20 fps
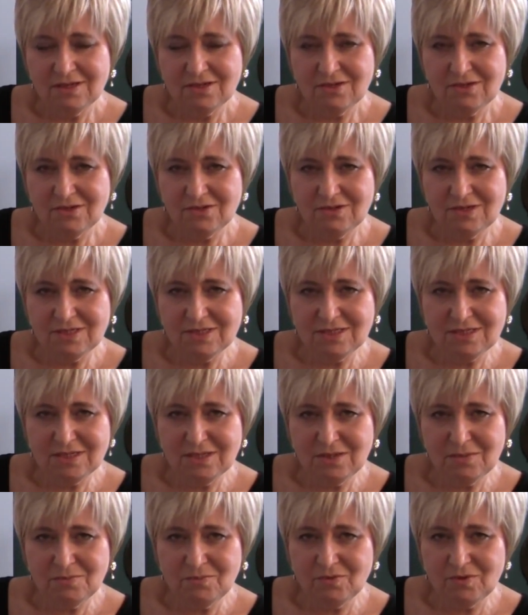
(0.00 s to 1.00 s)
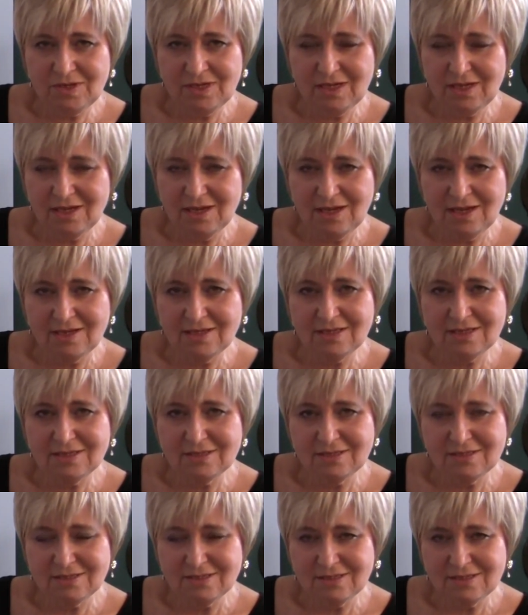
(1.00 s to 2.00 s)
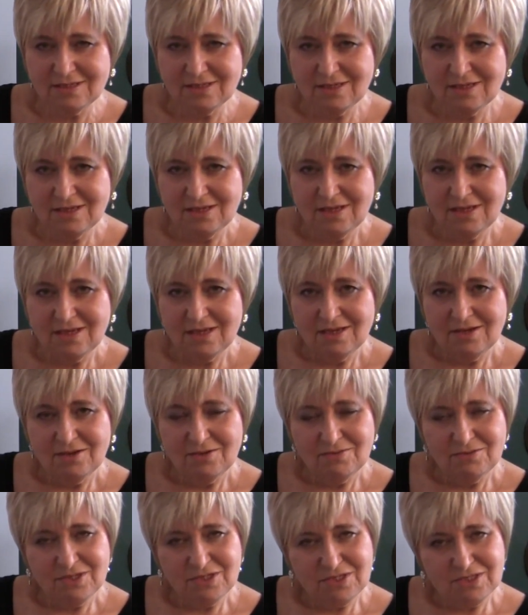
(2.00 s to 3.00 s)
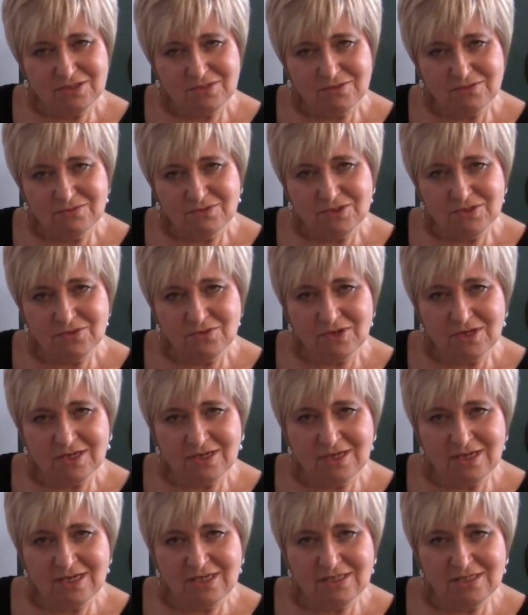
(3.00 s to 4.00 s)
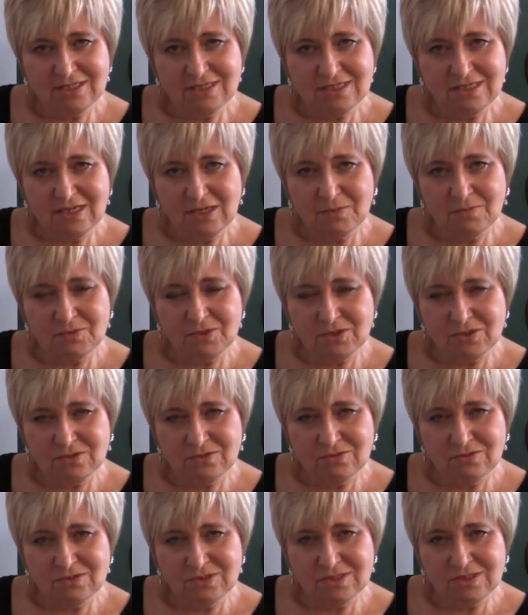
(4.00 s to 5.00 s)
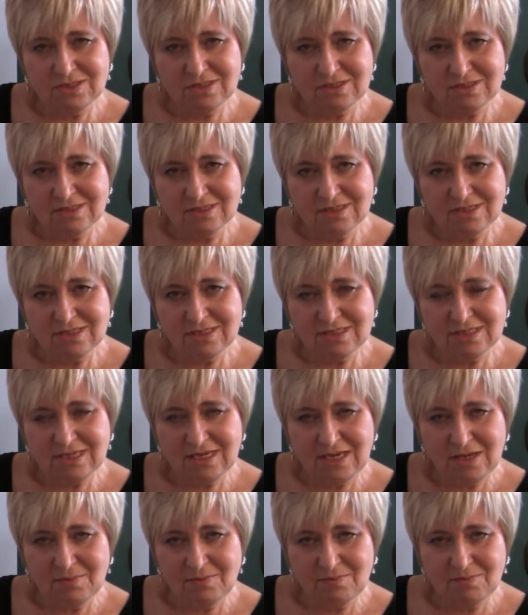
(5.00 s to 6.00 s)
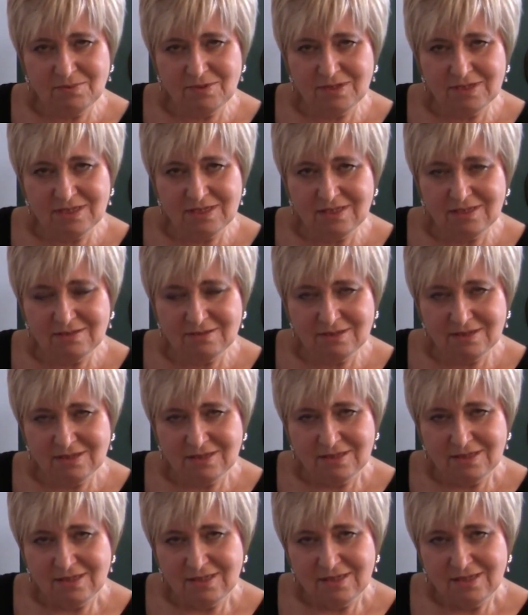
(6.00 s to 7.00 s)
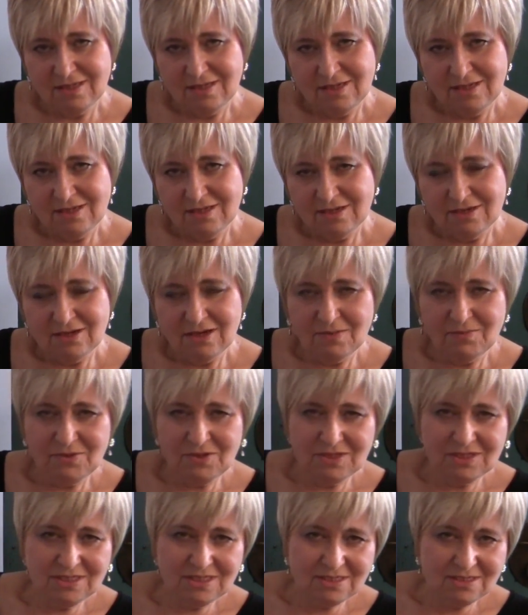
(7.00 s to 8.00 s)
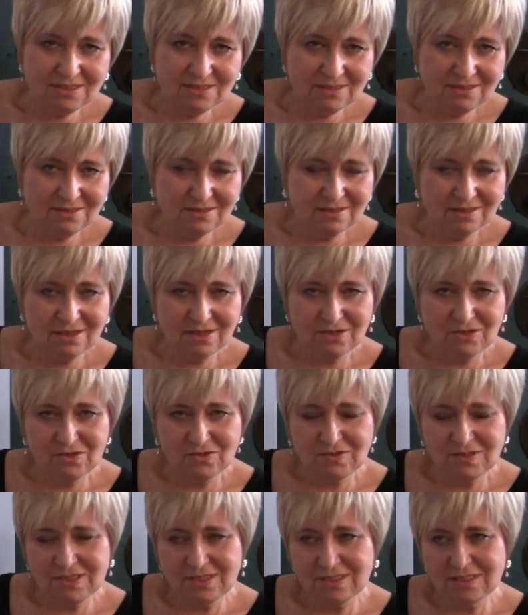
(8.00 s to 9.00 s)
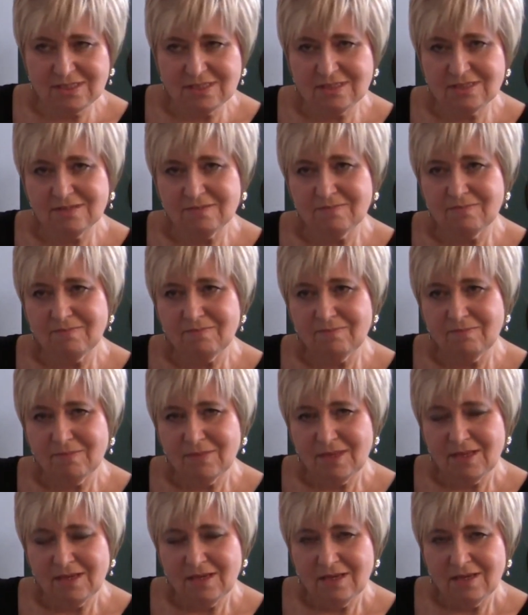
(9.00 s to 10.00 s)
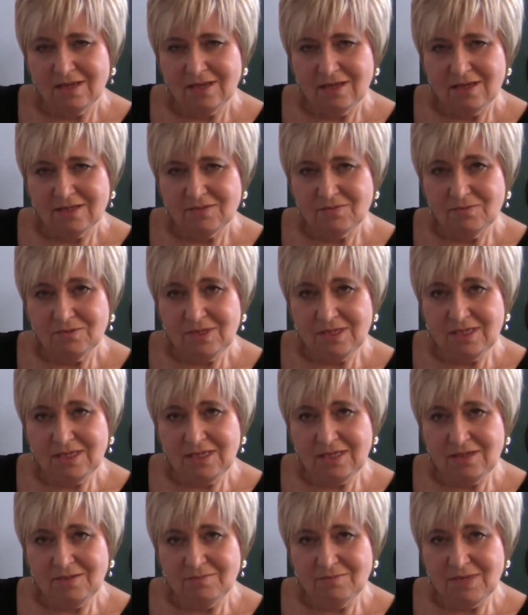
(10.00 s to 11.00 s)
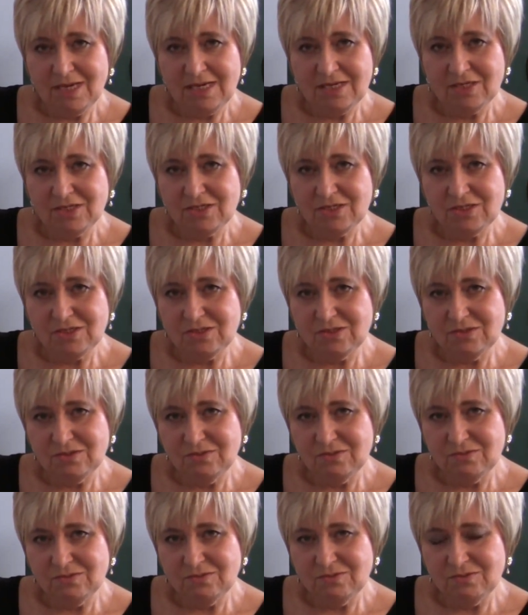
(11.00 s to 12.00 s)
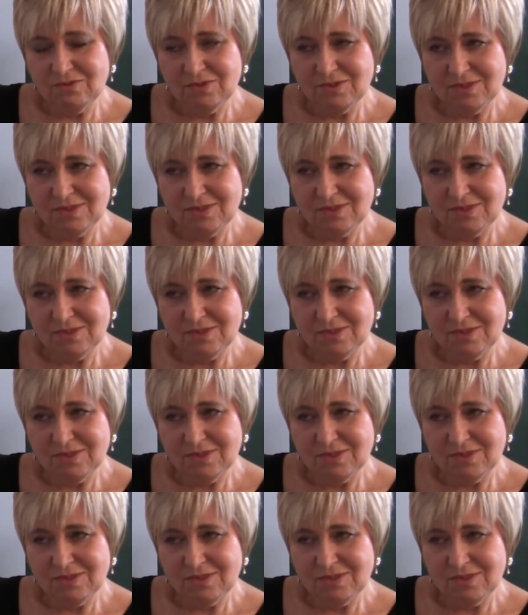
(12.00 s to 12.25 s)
known as the Brecha, which was organized to help Jews escape communist countries. We managed to